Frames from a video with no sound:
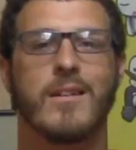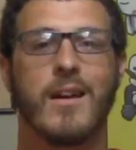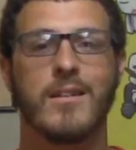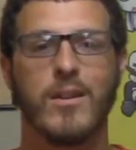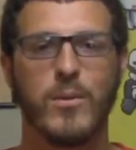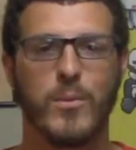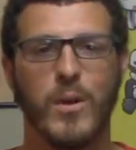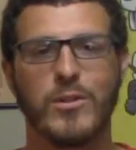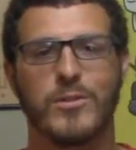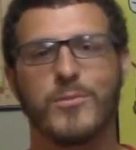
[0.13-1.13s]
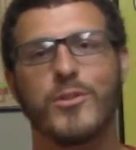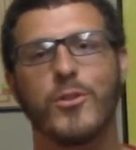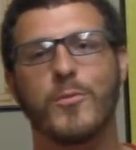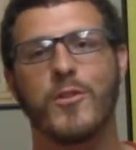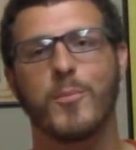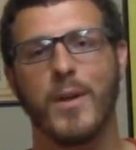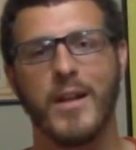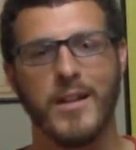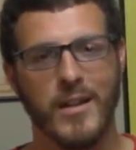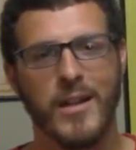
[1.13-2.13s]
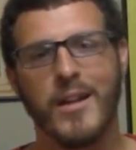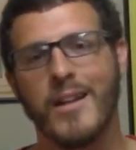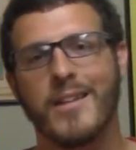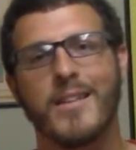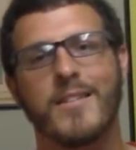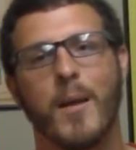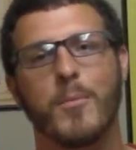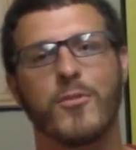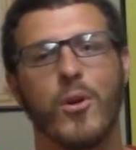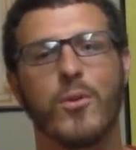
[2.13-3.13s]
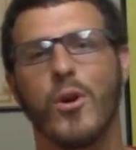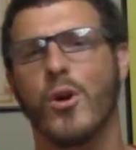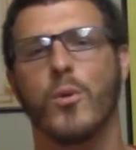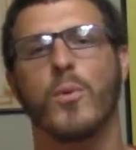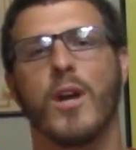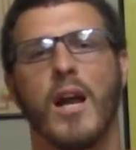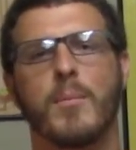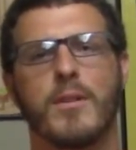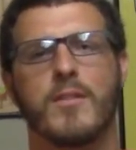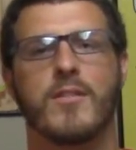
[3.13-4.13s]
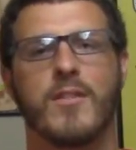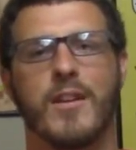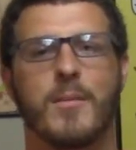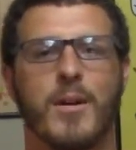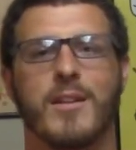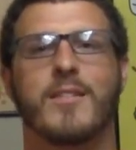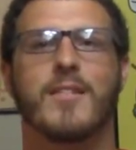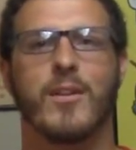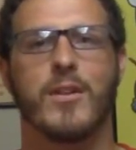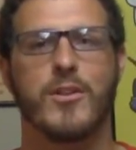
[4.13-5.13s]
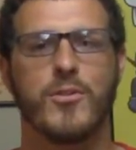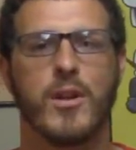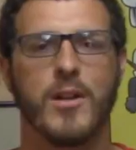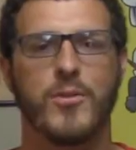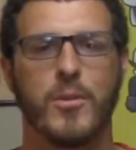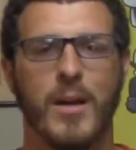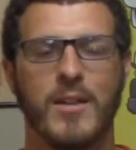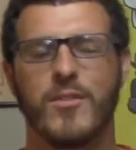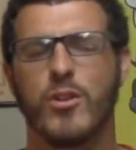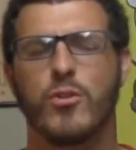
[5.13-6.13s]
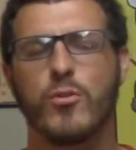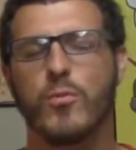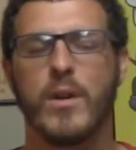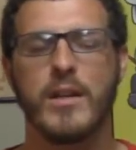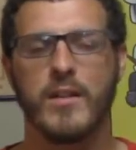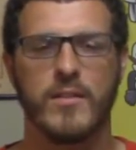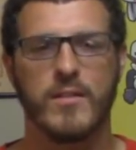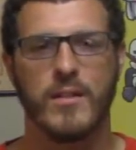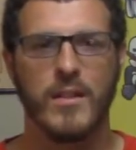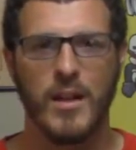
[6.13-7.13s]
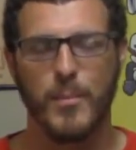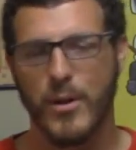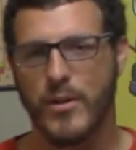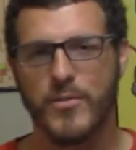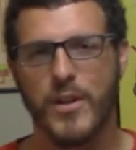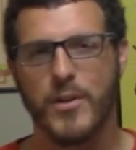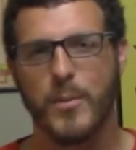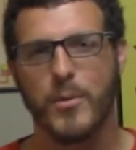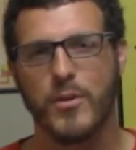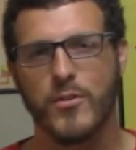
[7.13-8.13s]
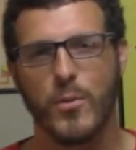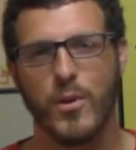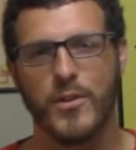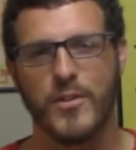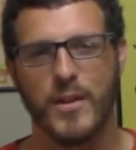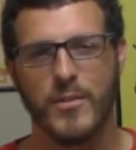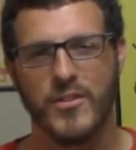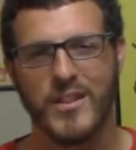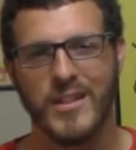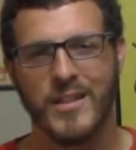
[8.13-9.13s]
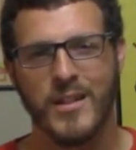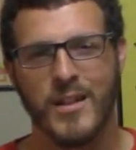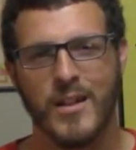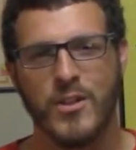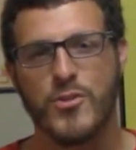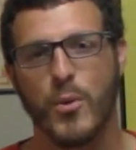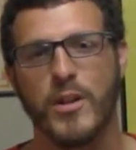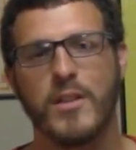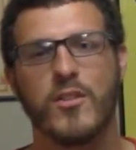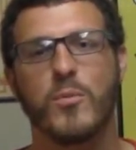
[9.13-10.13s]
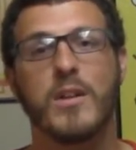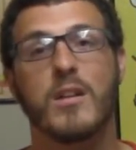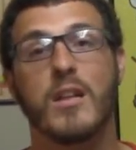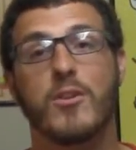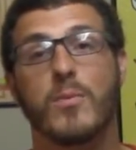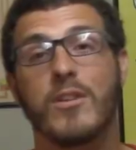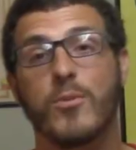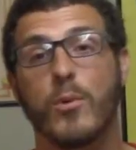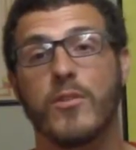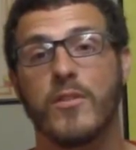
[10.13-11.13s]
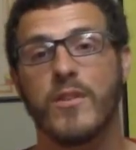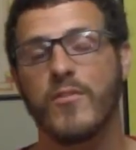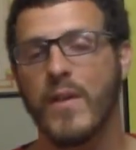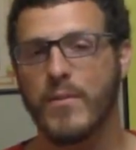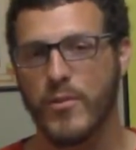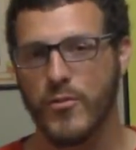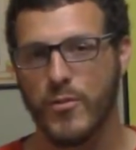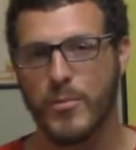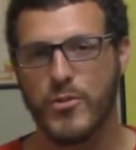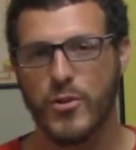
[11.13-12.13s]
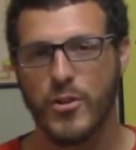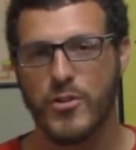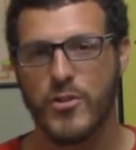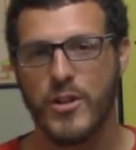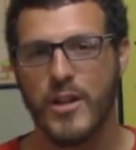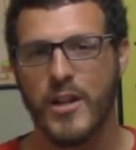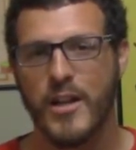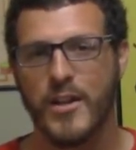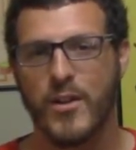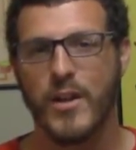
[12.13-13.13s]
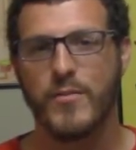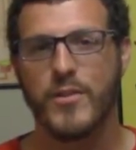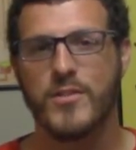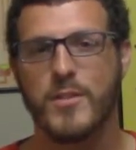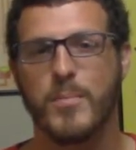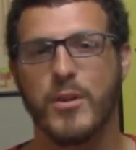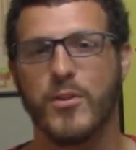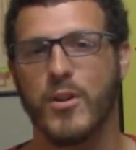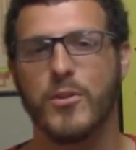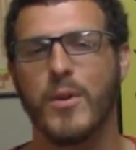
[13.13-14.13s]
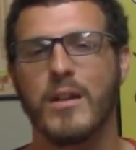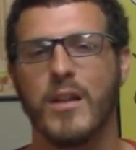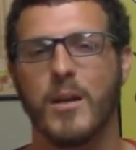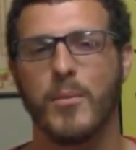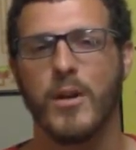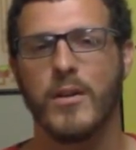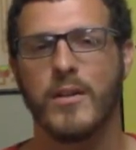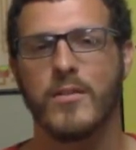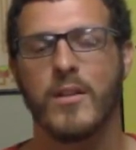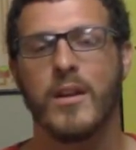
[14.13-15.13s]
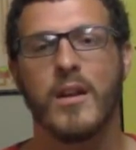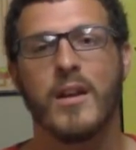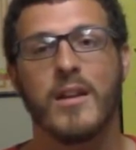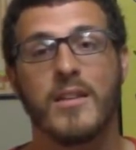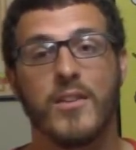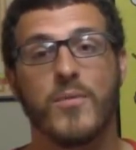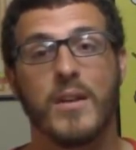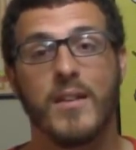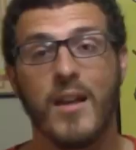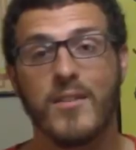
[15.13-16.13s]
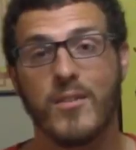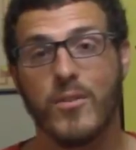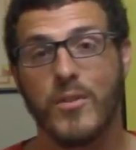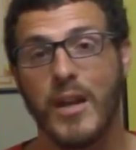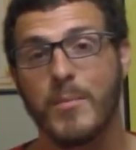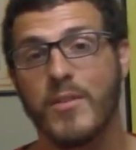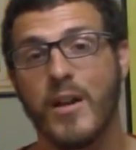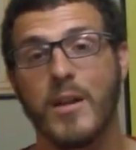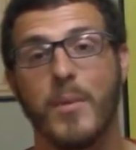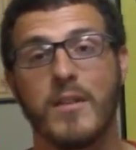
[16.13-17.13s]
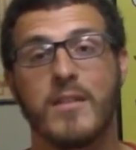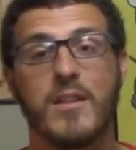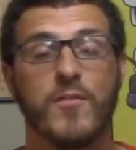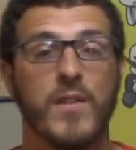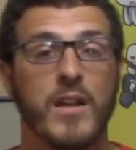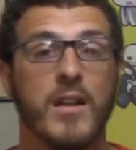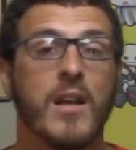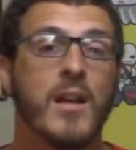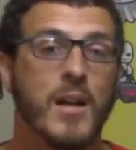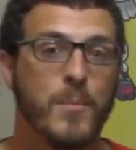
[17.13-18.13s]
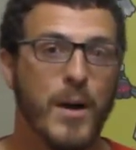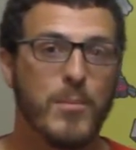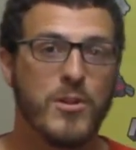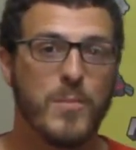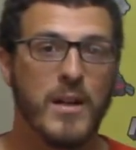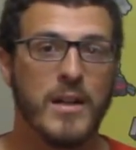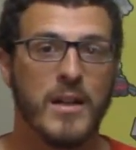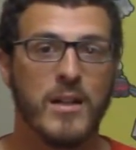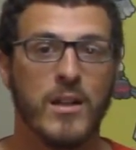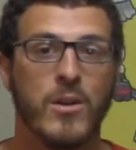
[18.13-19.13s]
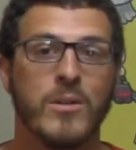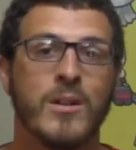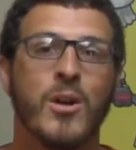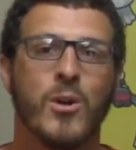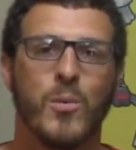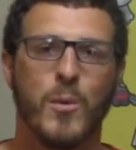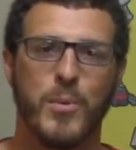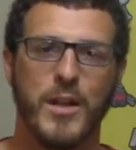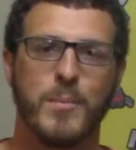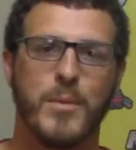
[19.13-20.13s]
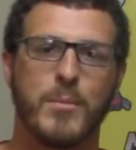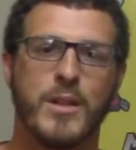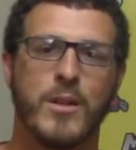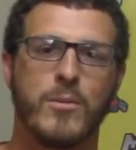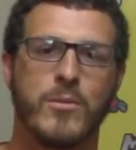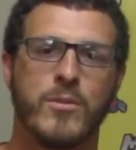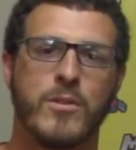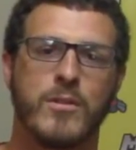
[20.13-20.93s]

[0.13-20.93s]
Hello and welcome to Noobs Explained. In this episode, we're abbots in a monastery trying to amass the greatest library of sacred books the world has ever seen. Join us as we collect resources and favors from the church in our efforts to build our great libraries. In this fantastic little game designed by Steve Finn and published by Aiello, we're playing Biblios.